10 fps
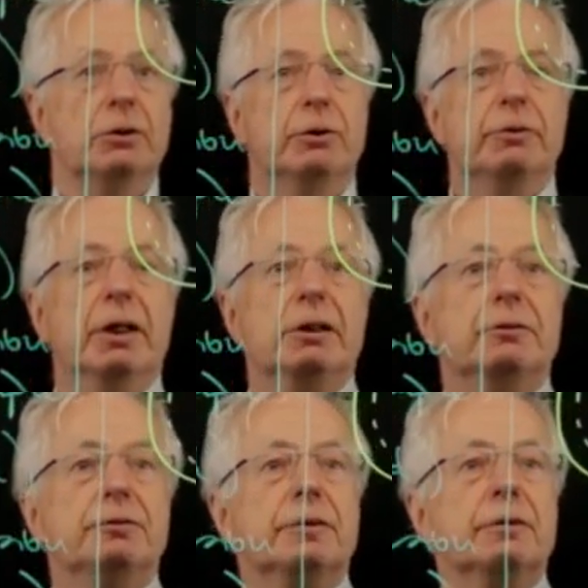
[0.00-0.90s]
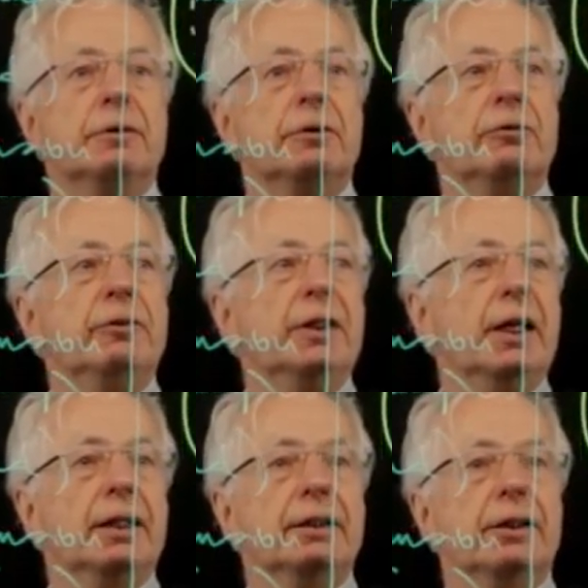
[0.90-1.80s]
So we have
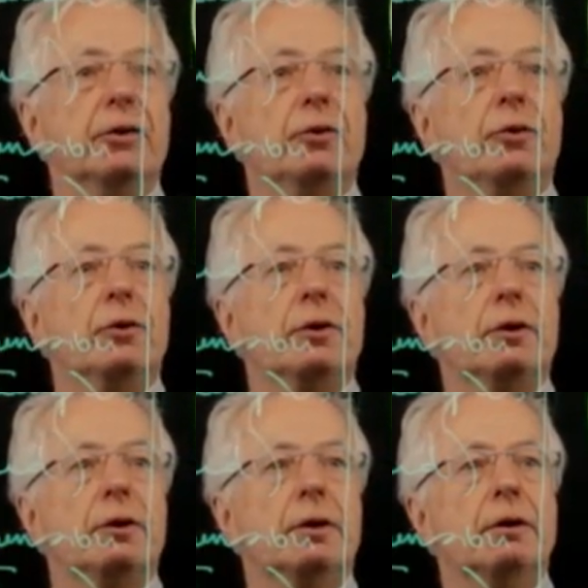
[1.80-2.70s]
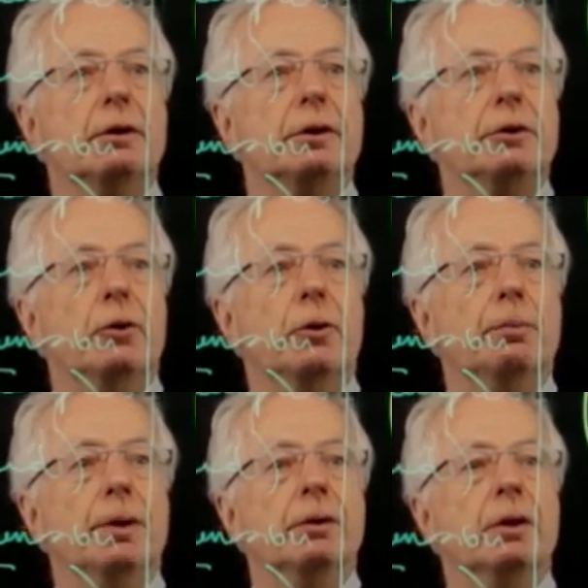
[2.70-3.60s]
Vn is the
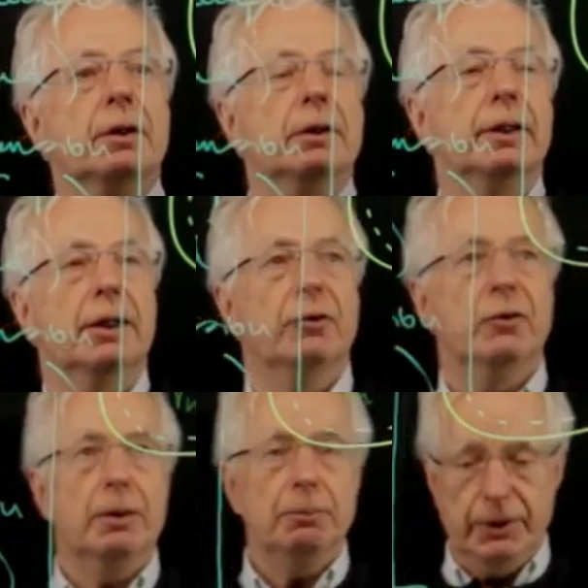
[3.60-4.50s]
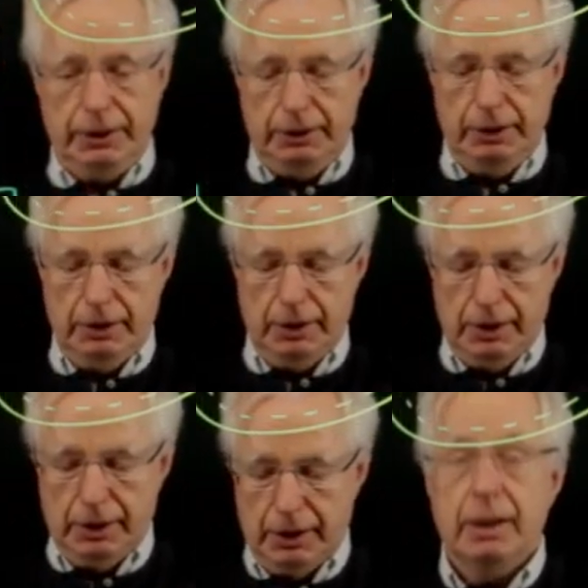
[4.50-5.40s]
open dense subset.
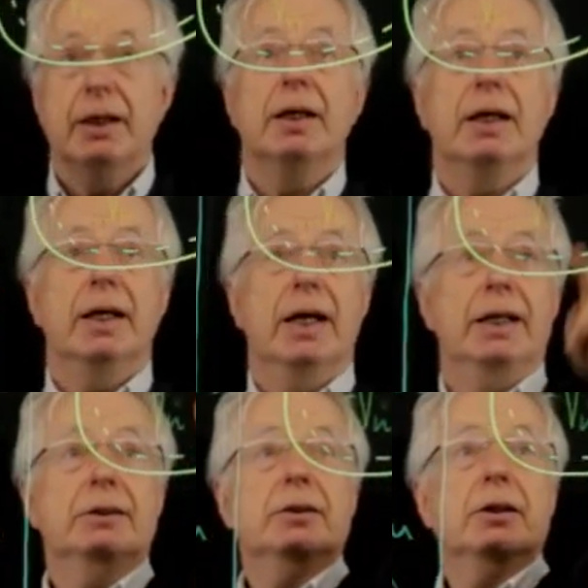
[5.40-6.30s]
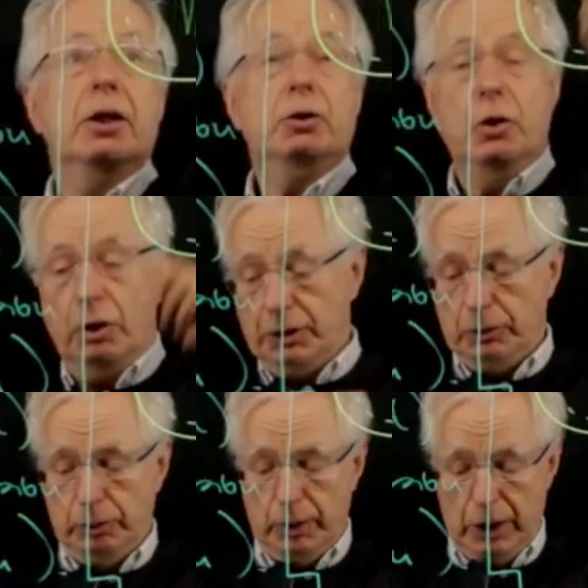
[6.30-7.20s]
And
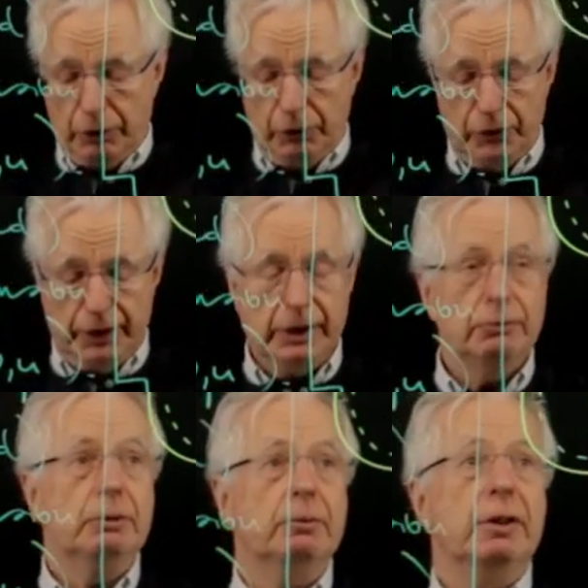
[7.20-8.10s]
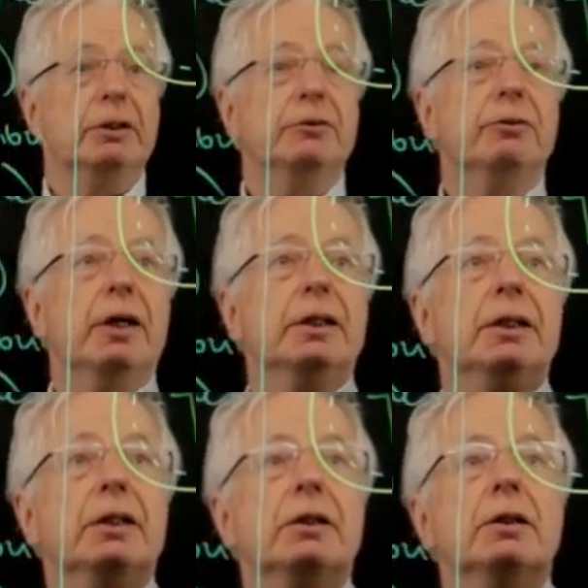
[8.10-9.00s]
according to our string, we will define
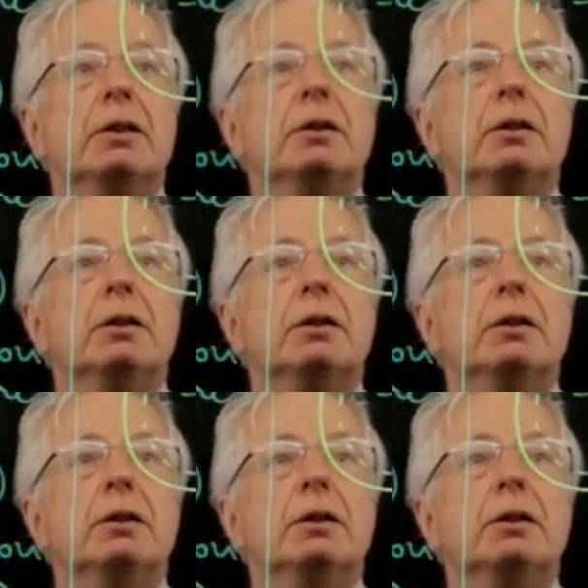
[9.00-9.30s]
here